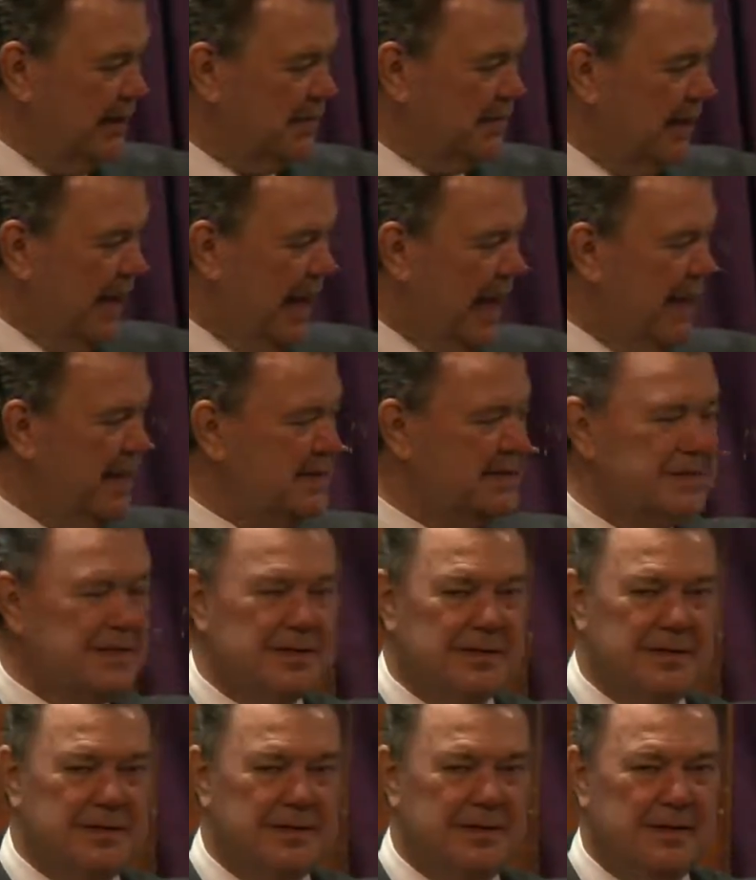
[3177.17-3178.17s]
Christ
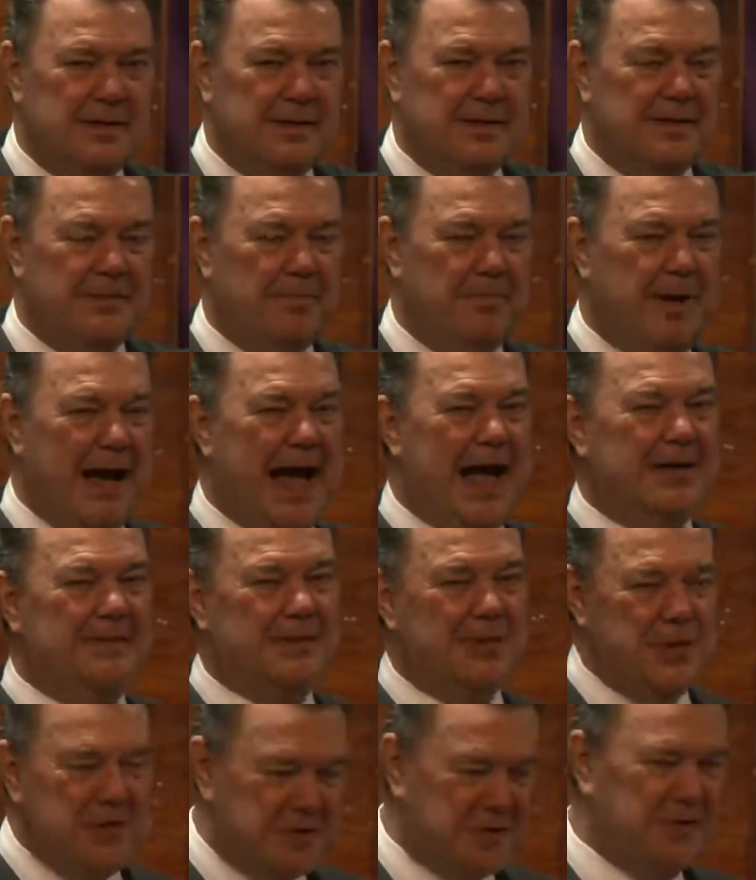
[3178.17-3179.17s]
back
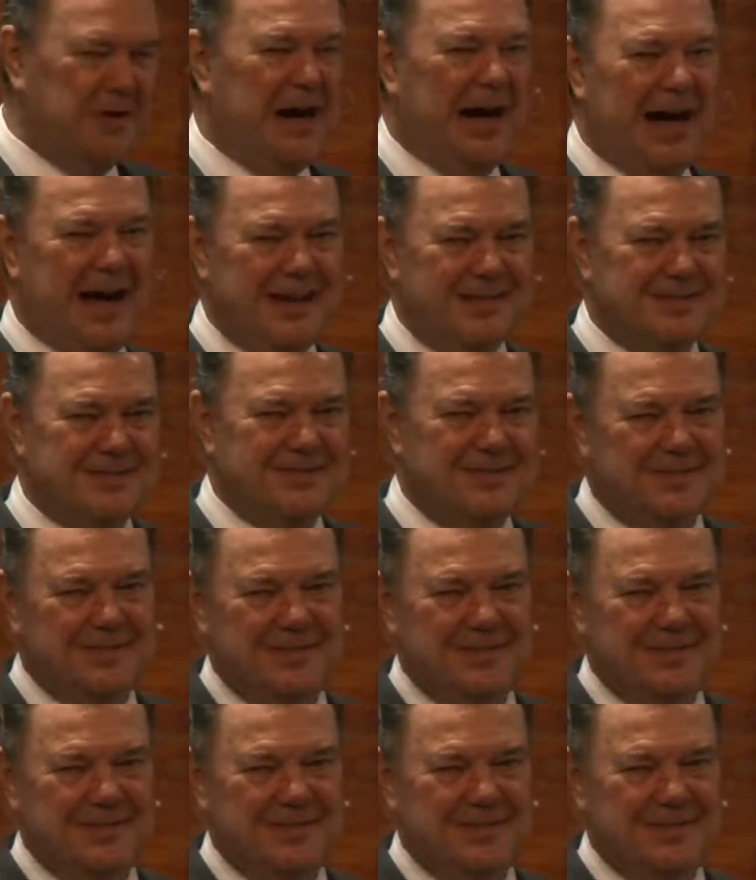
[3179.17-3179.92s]
to Christ.